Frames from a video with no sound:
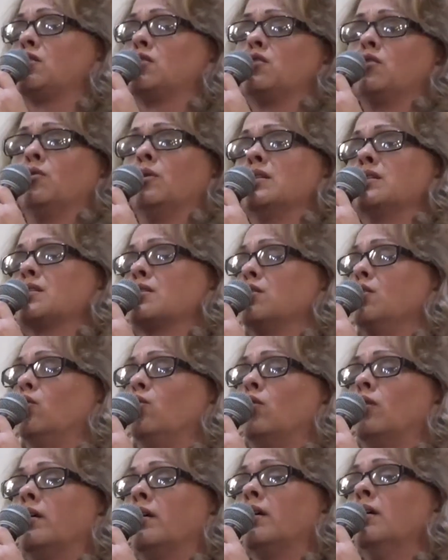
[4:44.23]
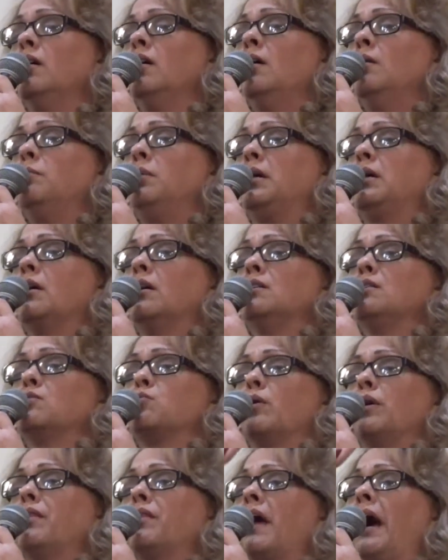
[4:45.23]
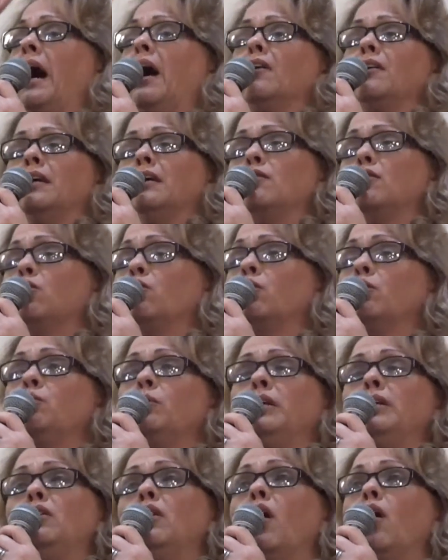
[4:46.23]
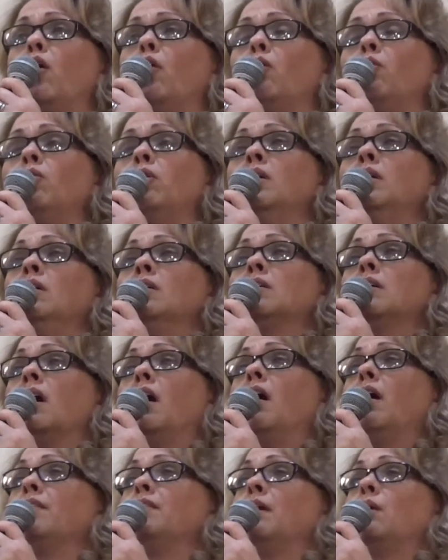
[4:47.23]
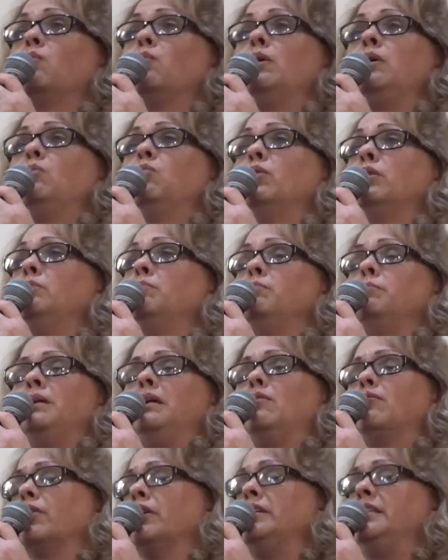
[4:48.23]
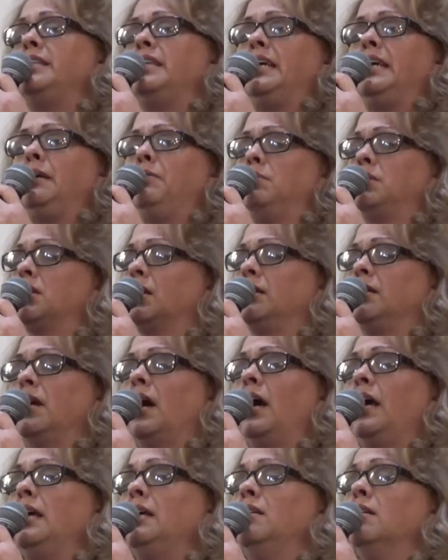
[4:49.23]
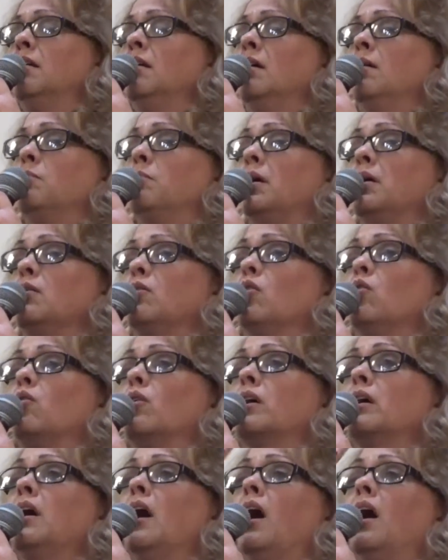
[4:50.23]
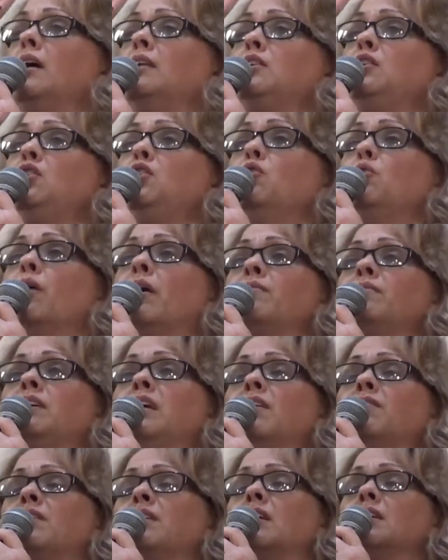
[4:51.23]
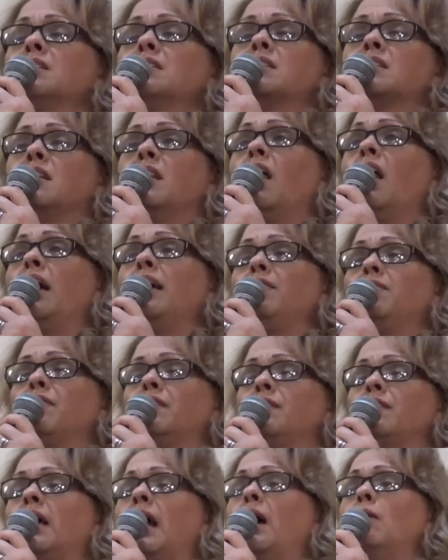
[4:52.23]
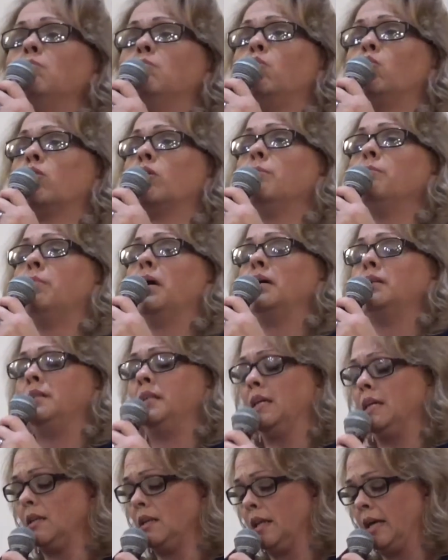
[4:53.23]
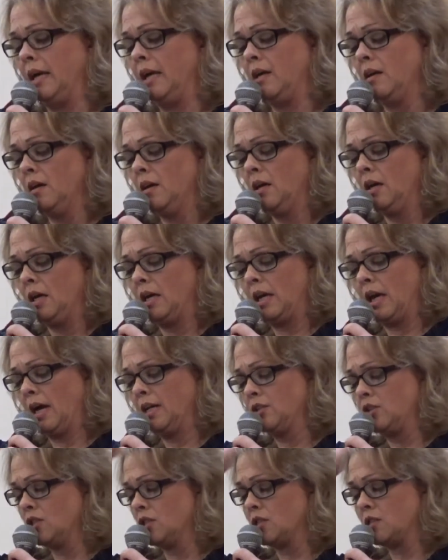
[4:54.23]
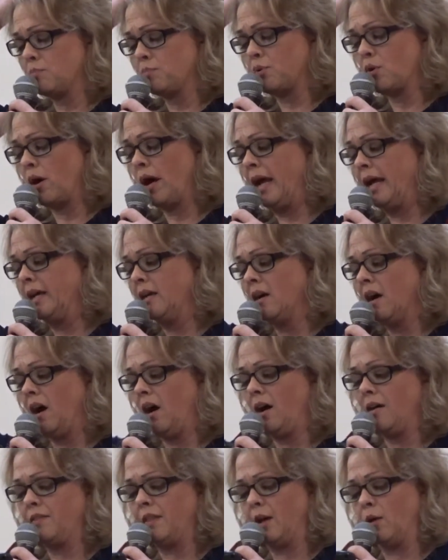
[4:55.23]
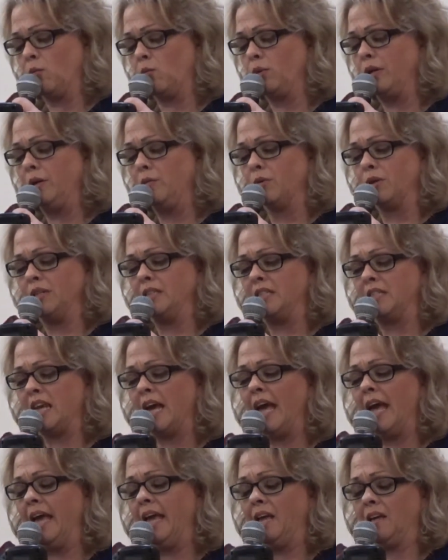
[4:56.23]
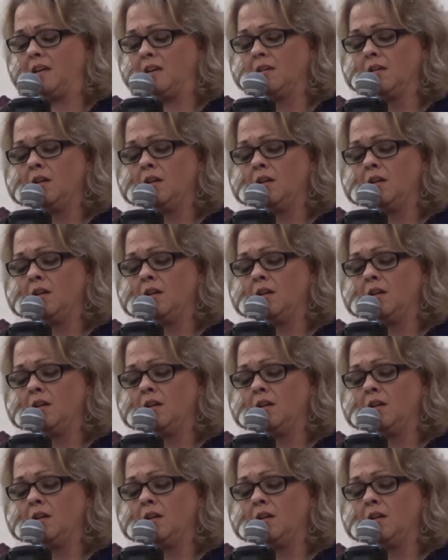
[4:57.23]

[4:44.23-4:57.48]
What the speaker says: to us, Lord. Because without it, Lord, we know, God, that we wouldn't be redeemed tonight. But Lord God, You have given us life and that more abundantly. And I just pray, God, that we would take